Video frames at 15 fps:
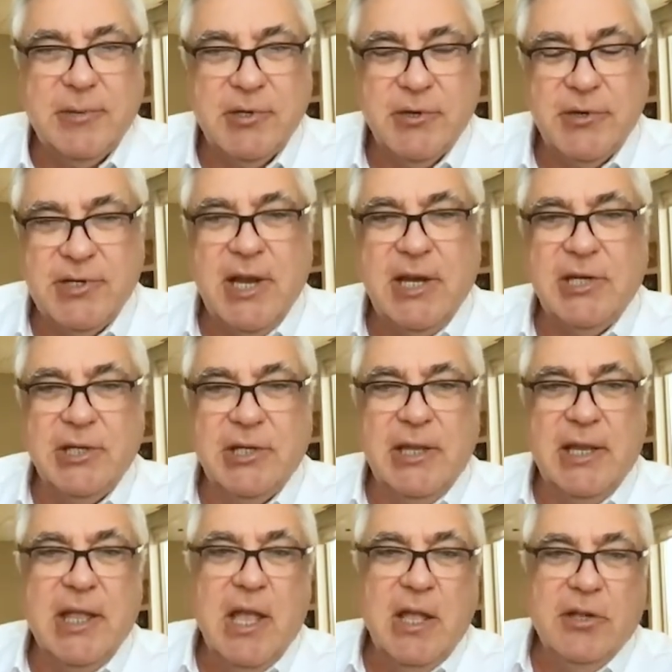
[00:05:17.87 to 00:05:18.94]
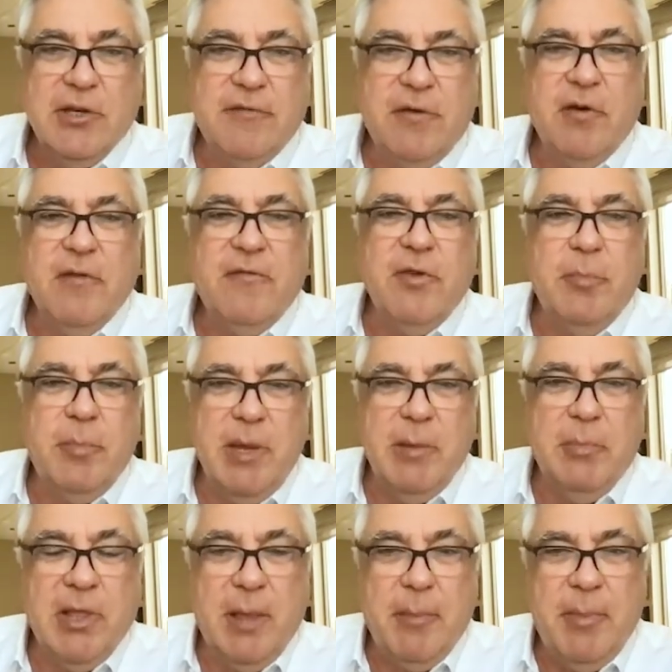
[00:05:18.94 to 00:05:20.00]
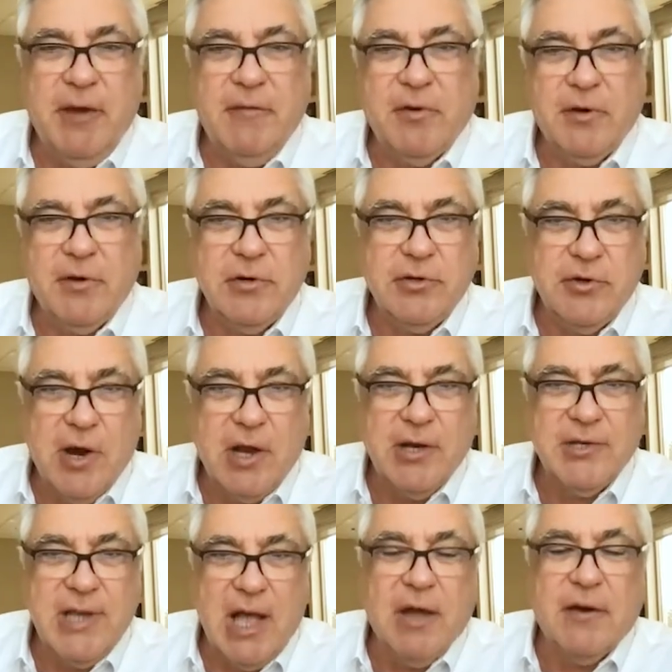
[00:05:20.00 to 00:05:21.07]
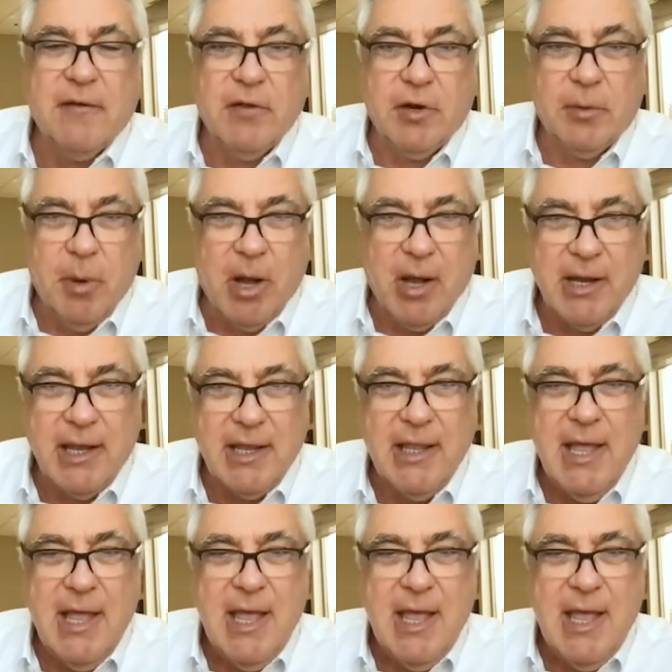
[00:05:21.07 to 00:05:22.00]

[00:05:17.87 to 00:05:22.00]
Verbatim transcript: So essentially, there's very few people that pay for drugs out of their pocket.